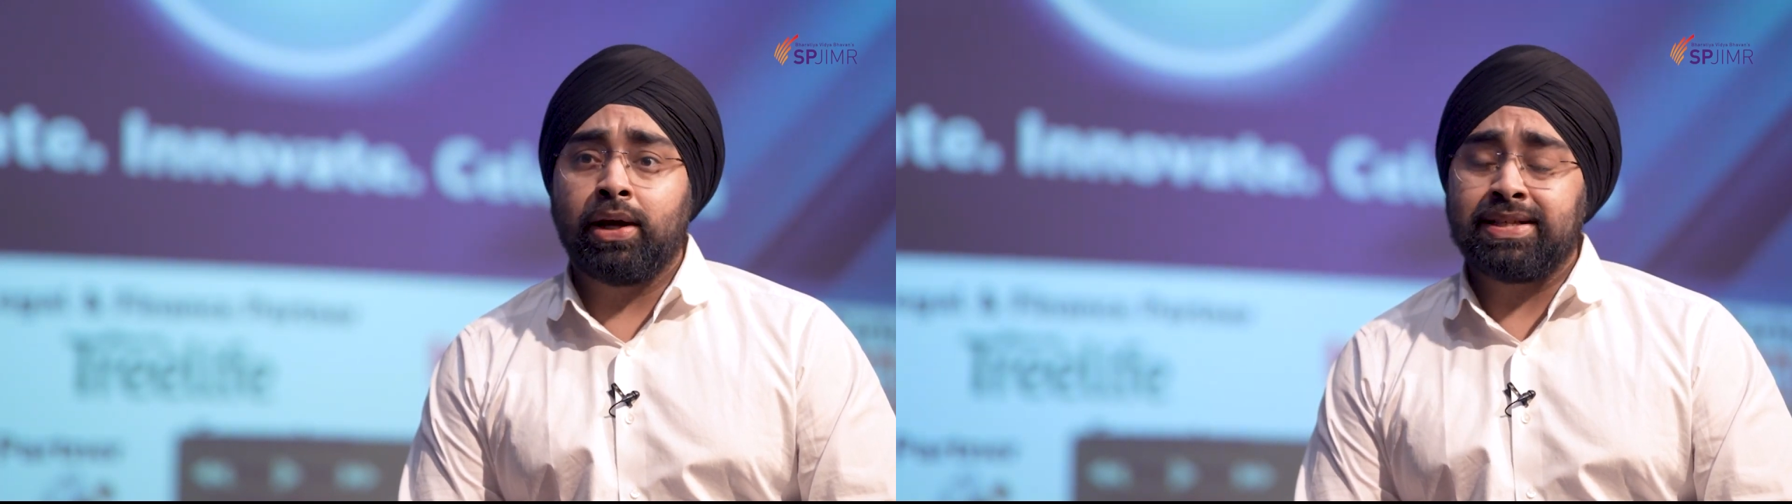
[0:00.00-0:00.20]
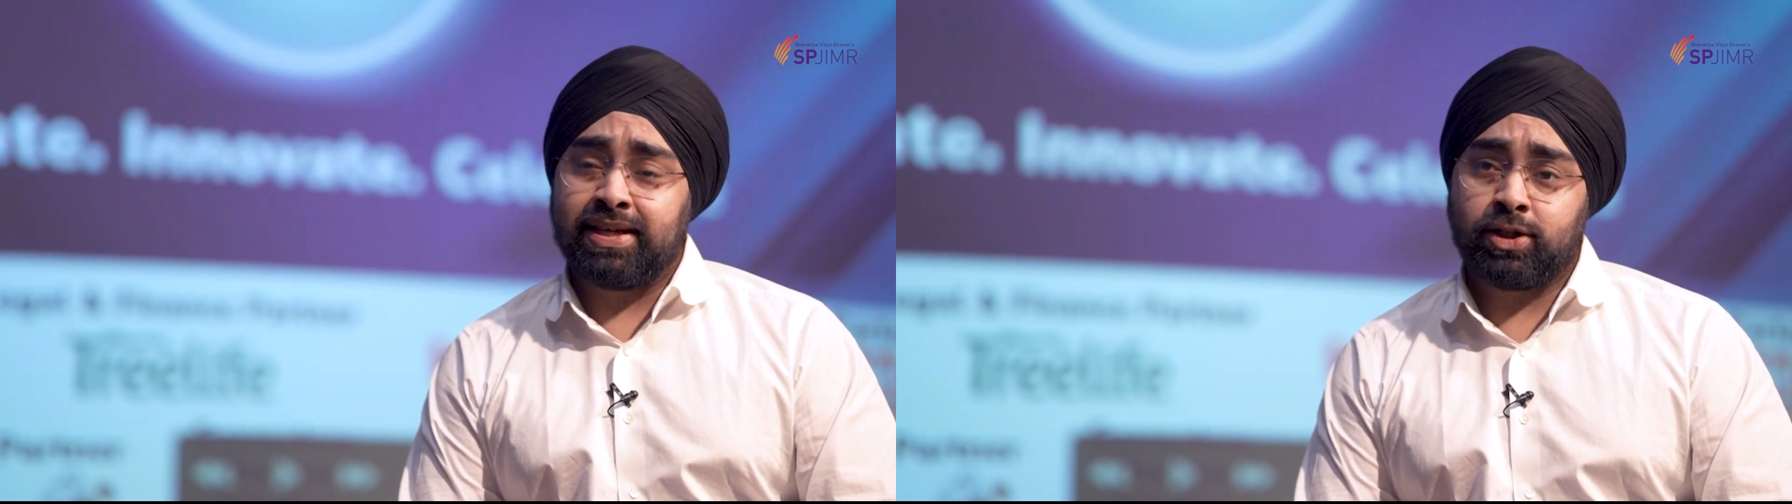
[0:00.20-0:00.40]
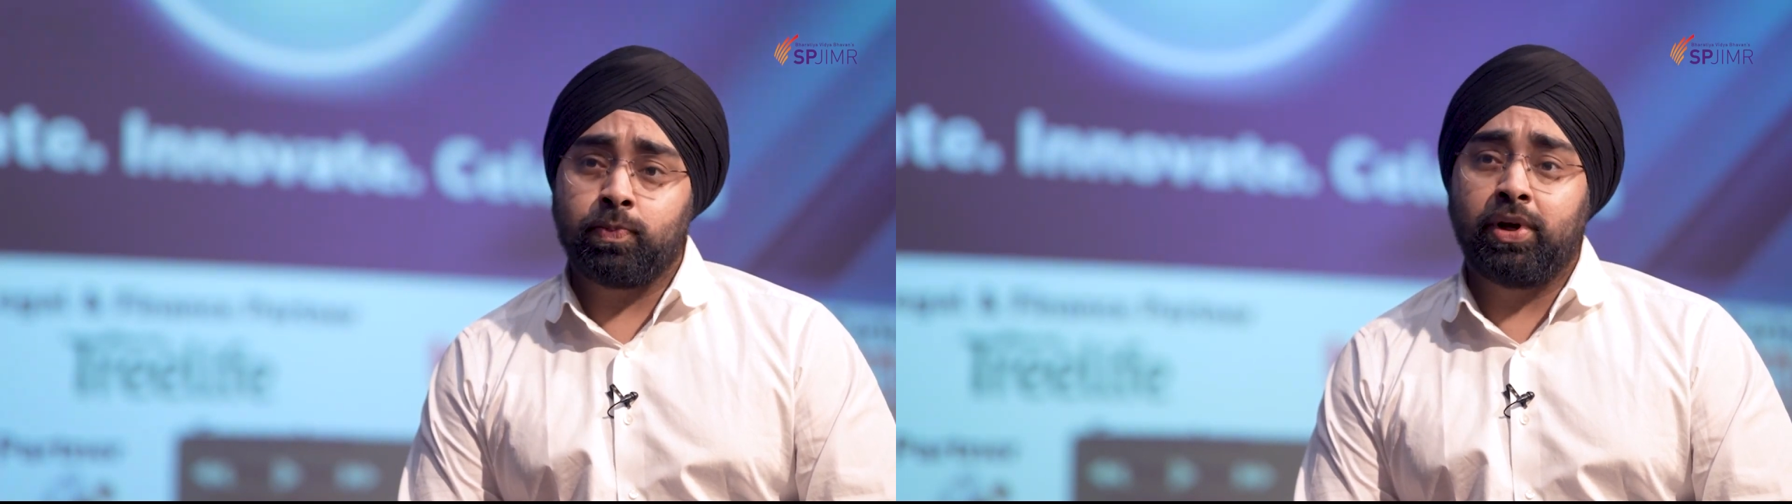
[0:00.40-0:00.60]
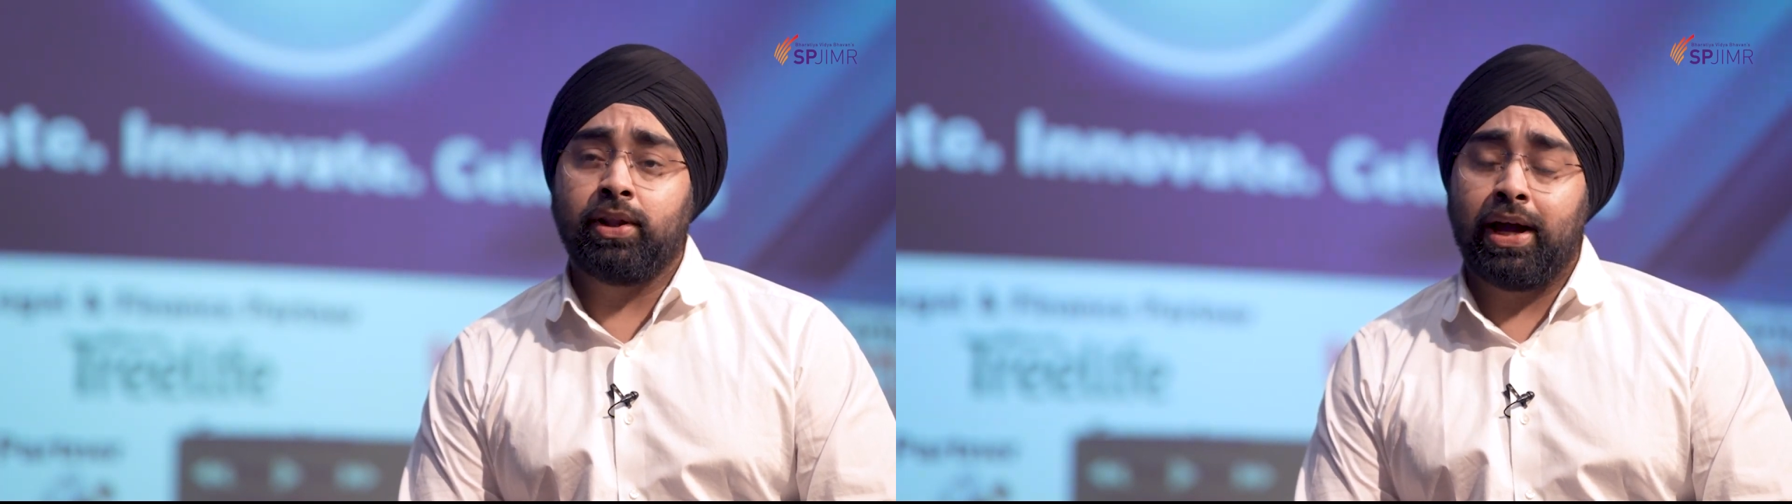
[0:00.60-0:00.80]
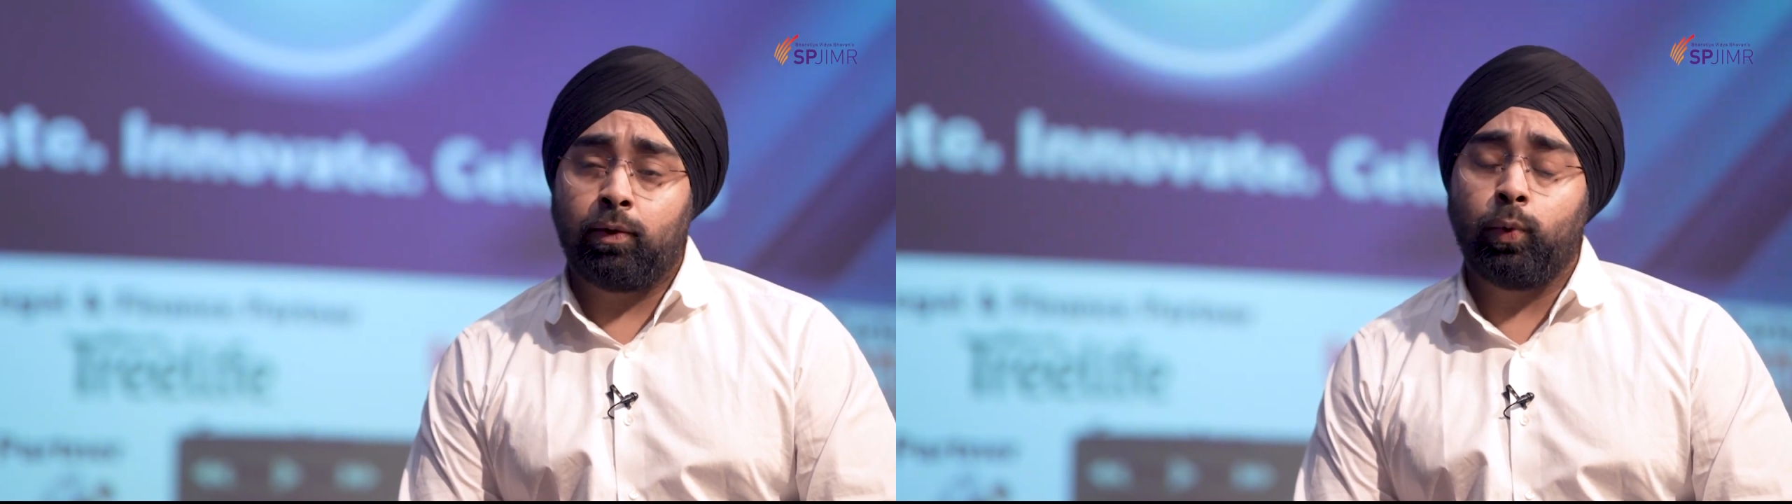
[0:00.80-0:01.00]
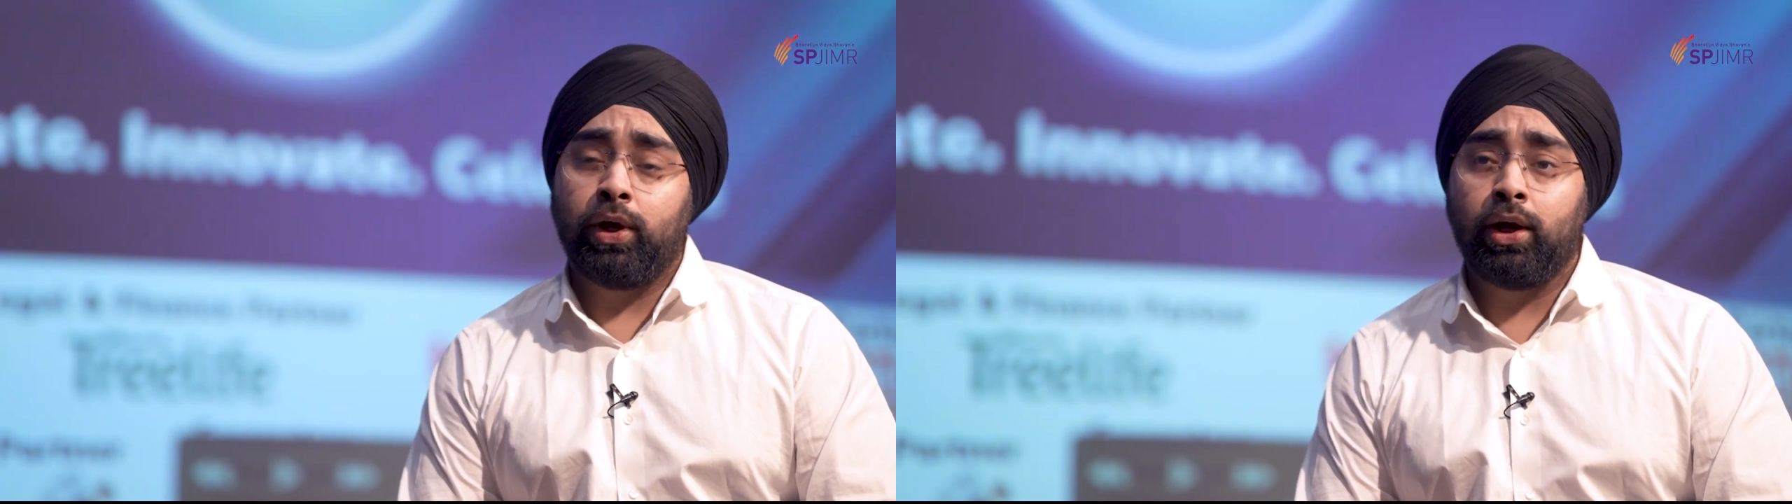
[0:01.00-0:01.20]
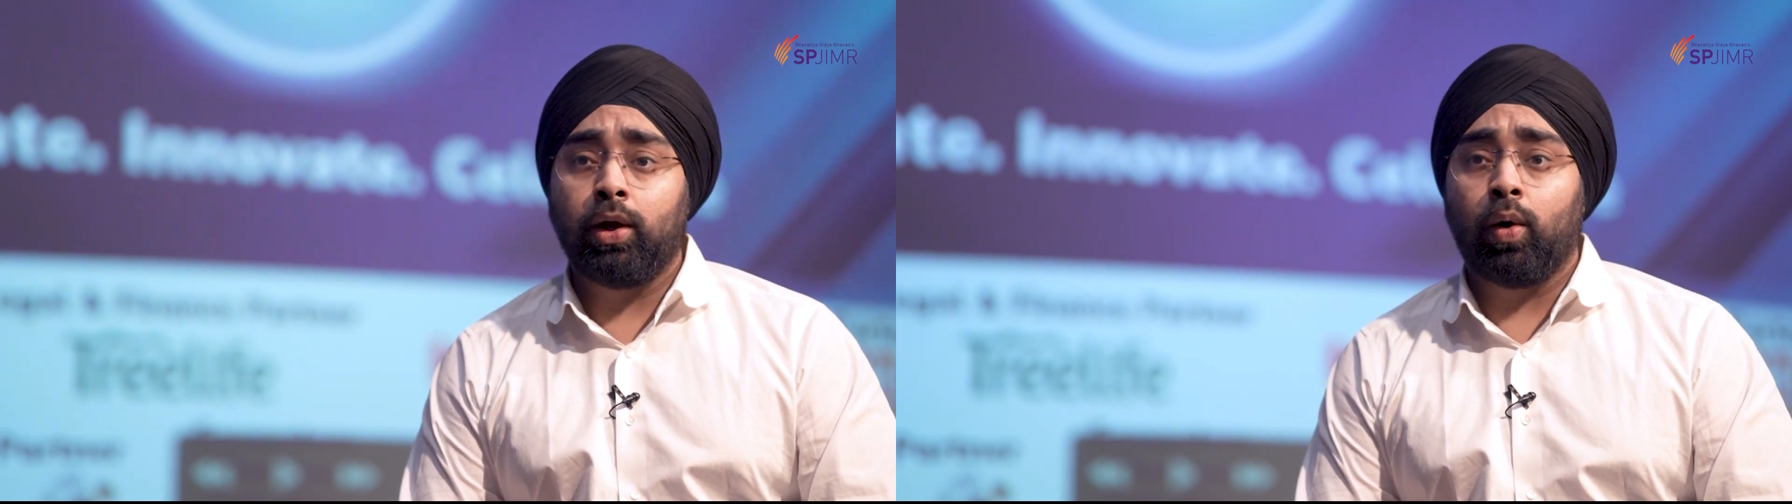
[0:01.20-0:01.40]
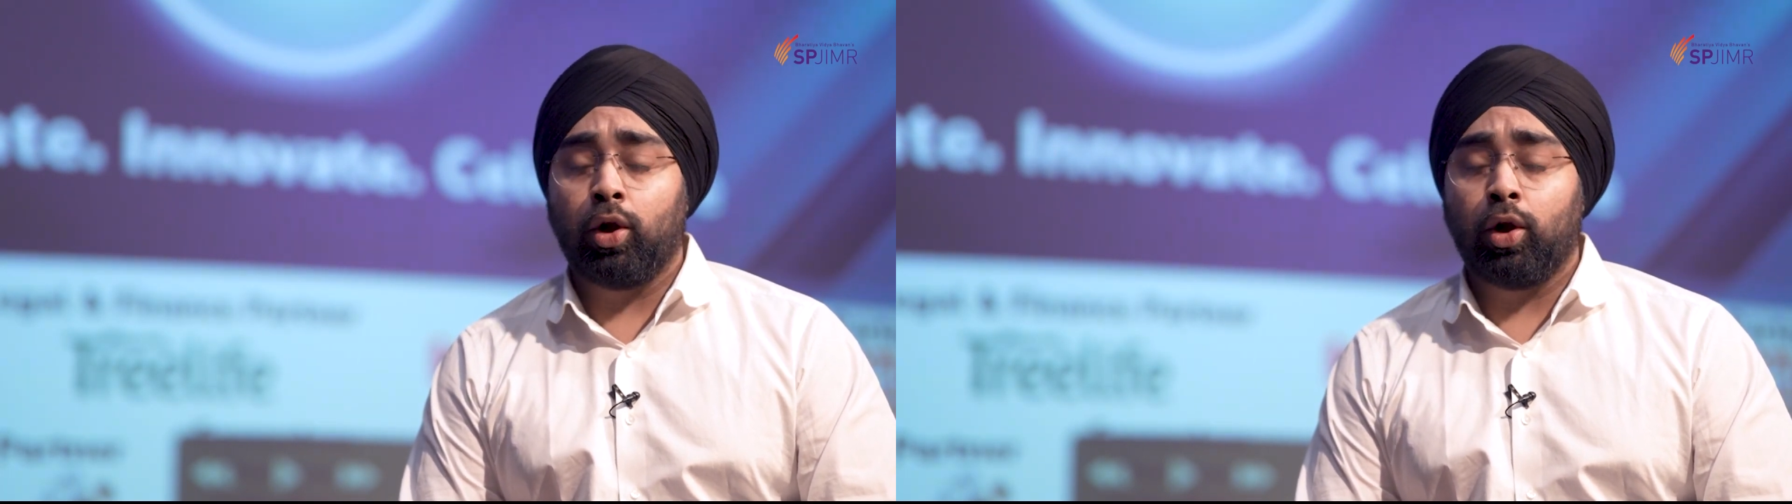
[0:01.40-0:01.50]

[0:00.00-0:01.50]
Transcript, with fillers: assessment that we